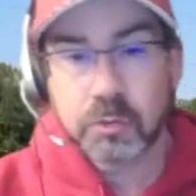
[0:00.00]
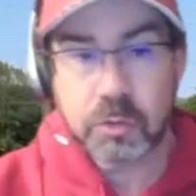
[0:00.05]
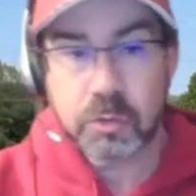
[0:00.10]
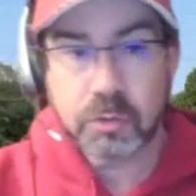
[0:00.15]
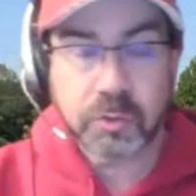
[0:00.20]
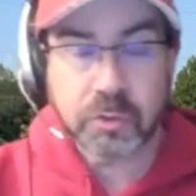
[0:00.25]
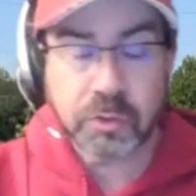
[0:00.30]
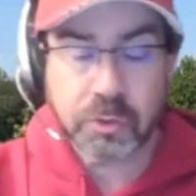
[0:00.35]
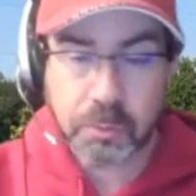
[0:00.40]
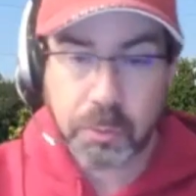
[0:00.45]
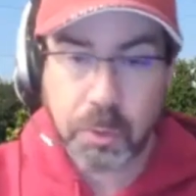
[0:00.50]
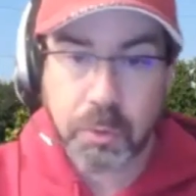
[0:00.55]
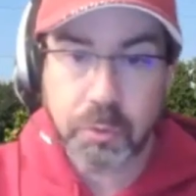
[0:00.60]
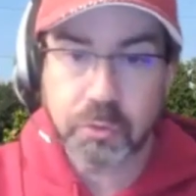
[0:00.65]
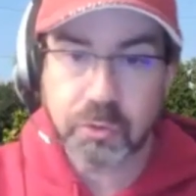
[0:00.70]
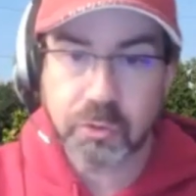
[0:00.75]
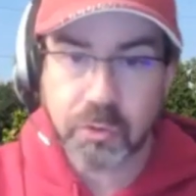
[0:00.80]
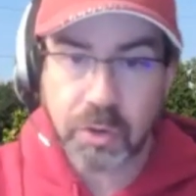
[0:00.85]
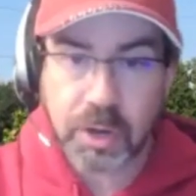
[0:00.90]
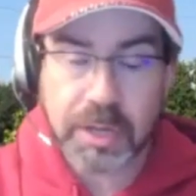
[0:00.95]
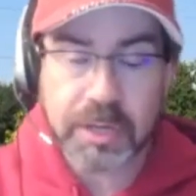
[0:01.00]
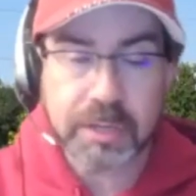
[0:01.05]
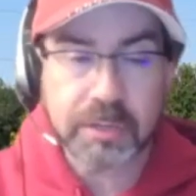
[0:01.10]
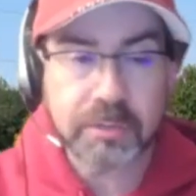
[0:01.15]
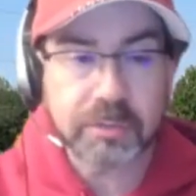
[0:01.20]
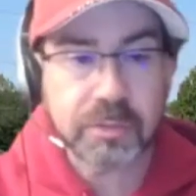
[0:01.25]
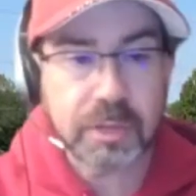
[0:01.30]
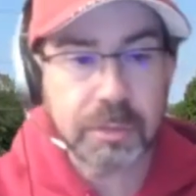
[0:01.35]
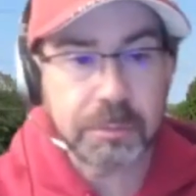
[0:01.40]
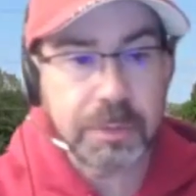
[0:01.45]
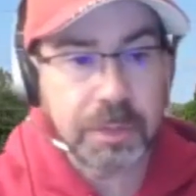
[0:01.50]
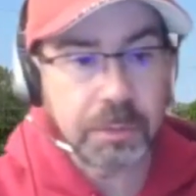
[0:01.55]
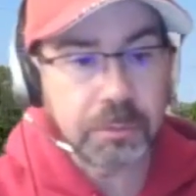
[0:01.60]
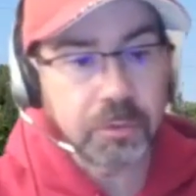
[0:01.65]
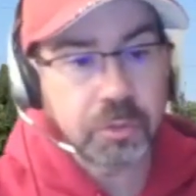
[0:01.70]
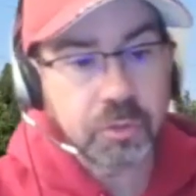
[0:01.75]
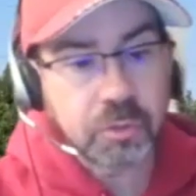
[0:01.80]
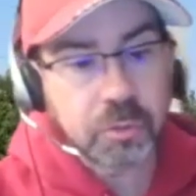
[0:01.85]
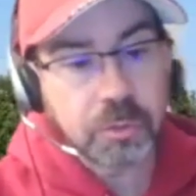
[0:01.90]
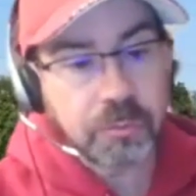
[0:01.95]
throw strikes and be able
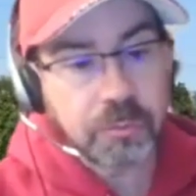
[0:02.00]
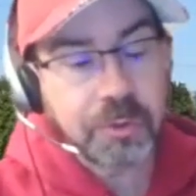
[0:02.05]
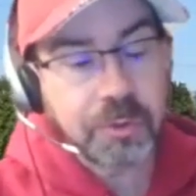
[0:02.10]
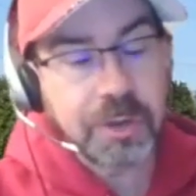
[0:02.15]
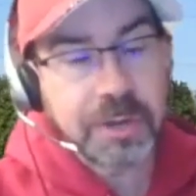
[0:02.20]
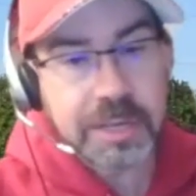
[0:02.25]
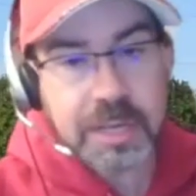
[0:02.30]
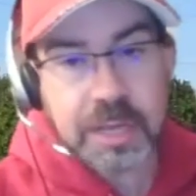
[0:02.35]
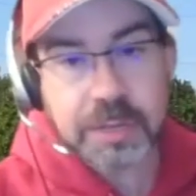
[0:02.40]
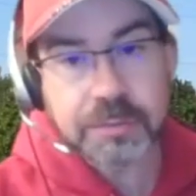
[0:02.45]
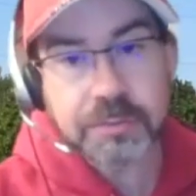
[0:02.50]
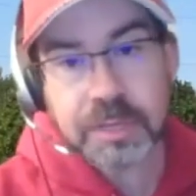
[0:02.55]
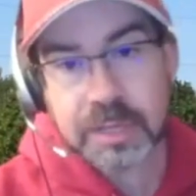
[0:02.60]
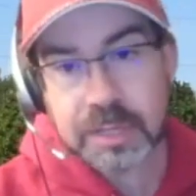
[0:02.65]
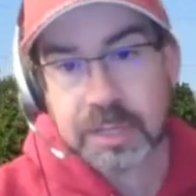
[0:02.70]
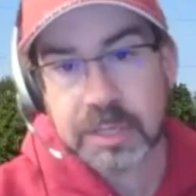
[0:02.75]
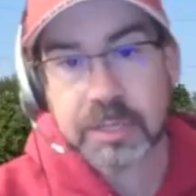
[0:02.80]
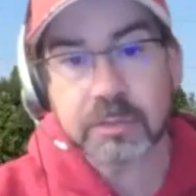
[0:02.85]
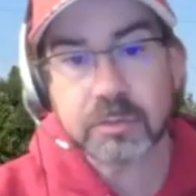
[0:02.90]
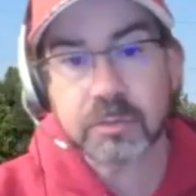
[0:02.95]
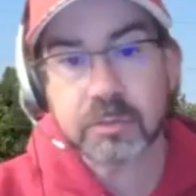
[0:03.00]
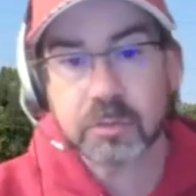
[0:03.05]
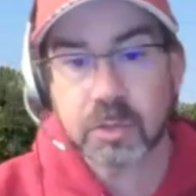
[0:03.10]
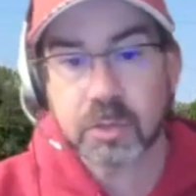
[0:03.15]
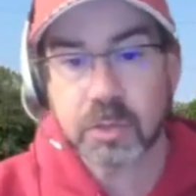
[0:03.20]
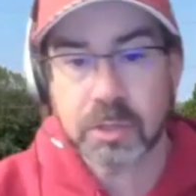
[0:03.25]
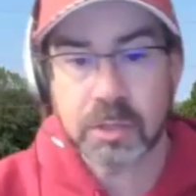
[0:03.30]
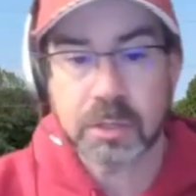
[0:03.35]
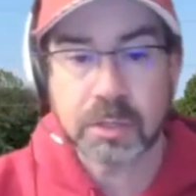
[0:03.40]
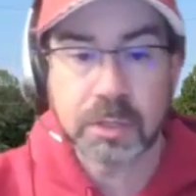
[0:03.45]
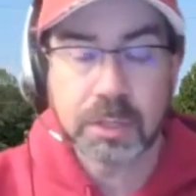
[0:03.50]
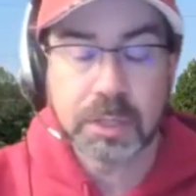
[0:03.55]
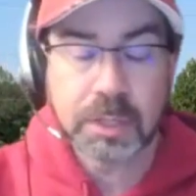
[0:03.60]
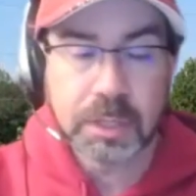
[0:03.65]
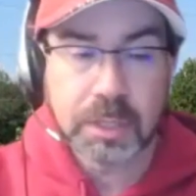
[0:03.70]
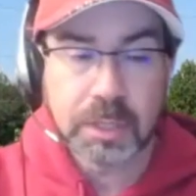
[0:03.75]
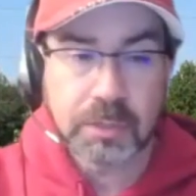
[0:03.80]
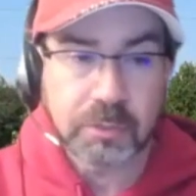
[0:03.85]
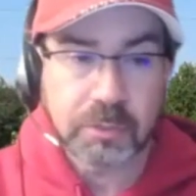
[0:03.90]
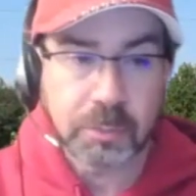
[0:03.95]
to do it for enough innings to
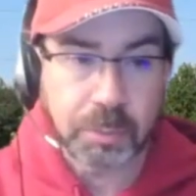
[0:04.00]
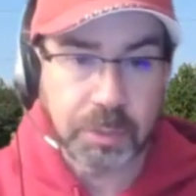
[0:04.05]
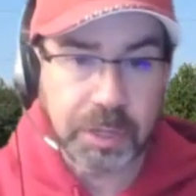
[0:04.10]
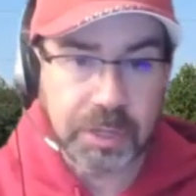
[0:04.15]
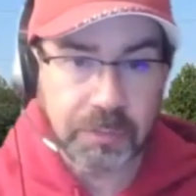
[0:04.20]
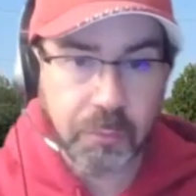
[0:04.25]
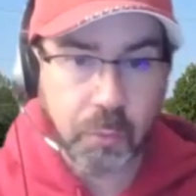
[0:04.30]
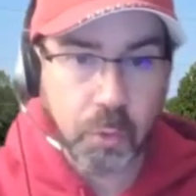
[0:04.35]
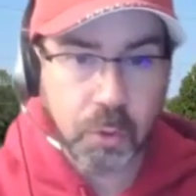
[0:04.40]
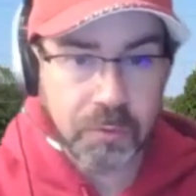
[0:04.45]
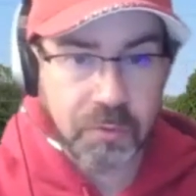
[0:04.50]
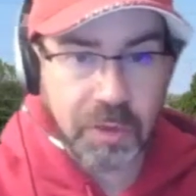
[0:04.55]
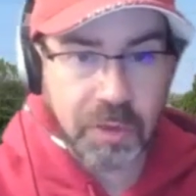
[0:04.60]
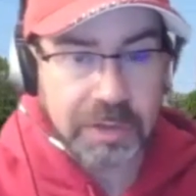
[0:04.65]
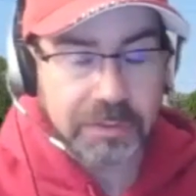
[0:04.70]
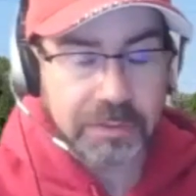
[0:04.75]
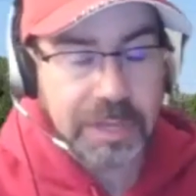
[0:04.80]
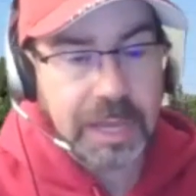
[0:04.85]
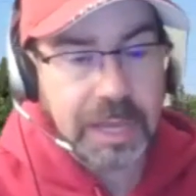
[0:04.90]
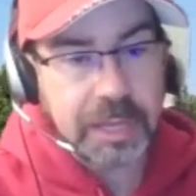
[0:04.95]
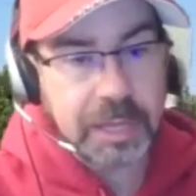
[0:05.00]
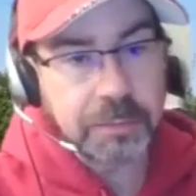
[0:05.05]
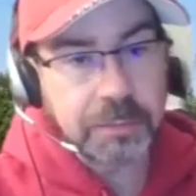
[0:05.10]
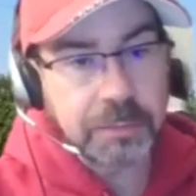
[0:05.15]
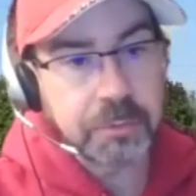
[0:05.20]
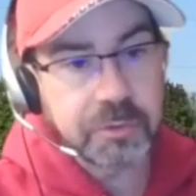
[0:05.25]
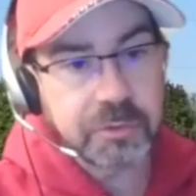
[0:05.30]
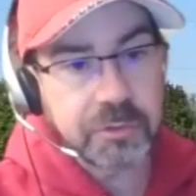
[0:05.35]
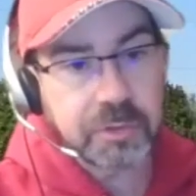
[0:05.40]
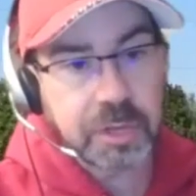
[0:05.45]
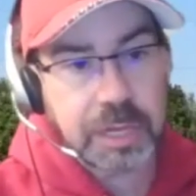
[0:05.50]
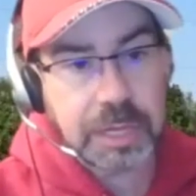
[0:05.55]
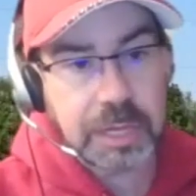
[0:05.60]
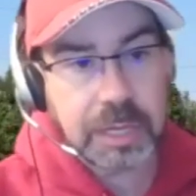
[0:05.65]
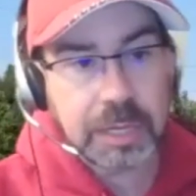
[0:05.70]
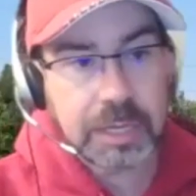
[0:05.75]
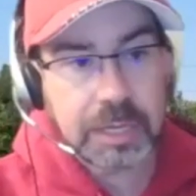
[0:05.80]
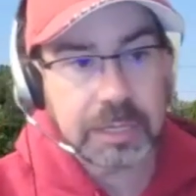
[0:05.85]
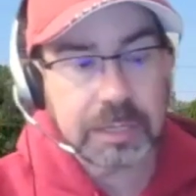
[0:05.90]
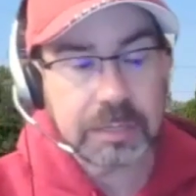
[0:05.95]
play 4 or 5 games
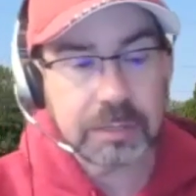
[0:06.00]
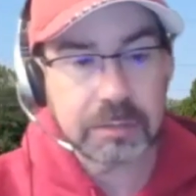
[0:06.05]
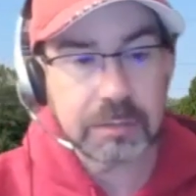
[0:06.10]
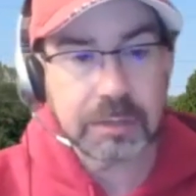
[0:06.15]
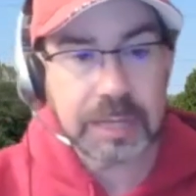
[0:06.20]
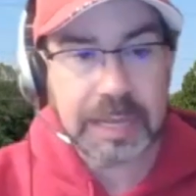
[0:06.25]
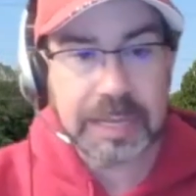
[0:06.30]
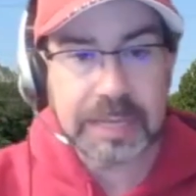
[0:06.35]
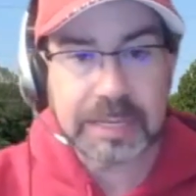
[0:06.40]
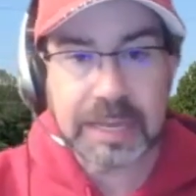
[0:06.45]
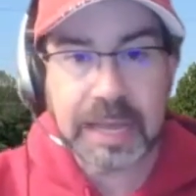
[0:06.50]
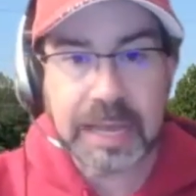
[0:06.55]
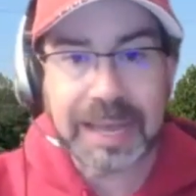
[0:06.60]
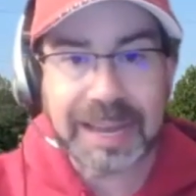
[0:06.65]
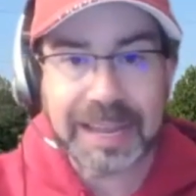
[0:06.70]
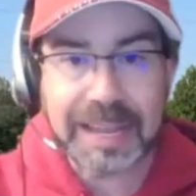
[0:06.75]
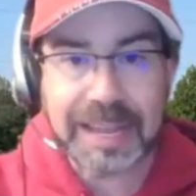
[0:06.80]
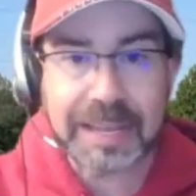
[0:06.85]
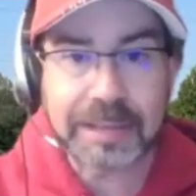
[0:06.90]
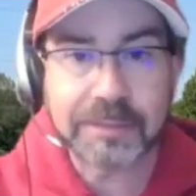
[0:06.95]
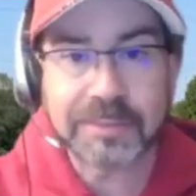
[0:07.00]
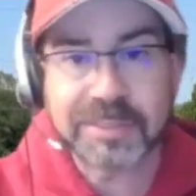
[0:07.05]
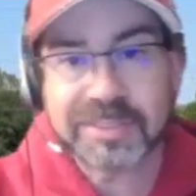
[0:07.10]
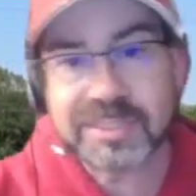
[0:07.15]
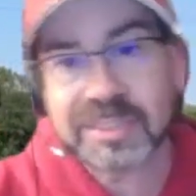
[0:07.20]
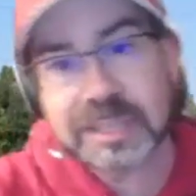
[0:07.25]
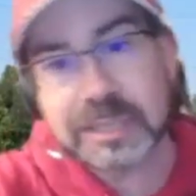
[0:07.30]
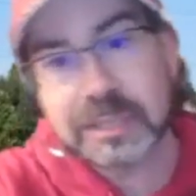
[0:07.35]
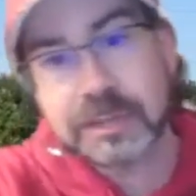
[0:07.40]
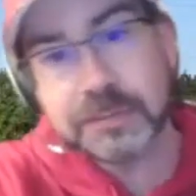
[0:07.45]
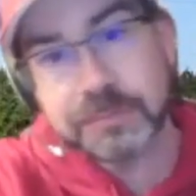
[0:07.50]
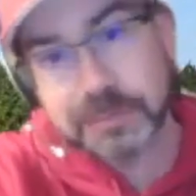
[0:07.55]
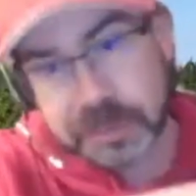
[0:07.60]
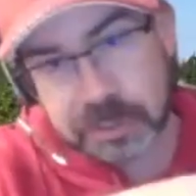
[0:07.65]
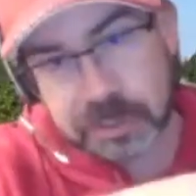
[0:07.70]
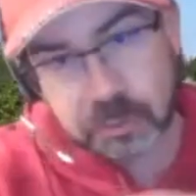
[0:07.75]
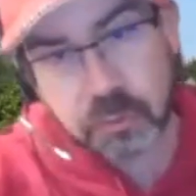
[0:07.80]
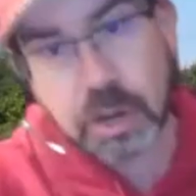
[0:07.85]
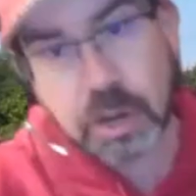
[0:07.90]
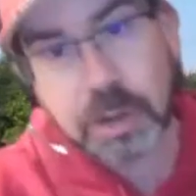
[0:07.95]
and not have a
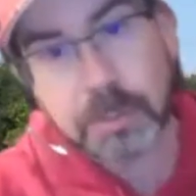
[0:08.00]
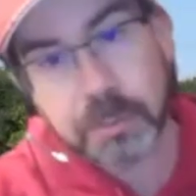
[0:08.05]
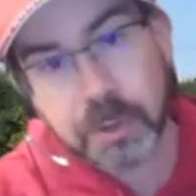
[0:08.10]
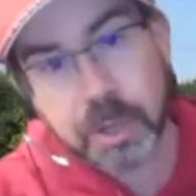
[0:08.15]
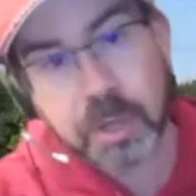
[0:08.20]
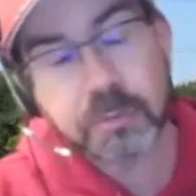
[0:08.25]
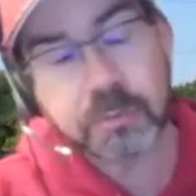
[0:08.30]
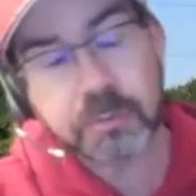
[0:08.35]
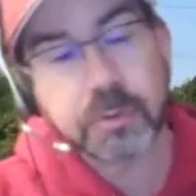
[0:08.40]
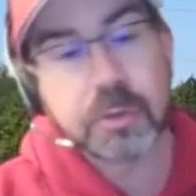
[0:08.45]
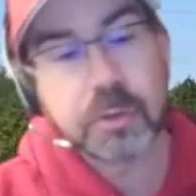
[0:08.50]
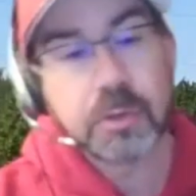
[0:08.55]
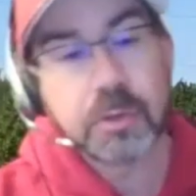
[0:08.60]
significant drop off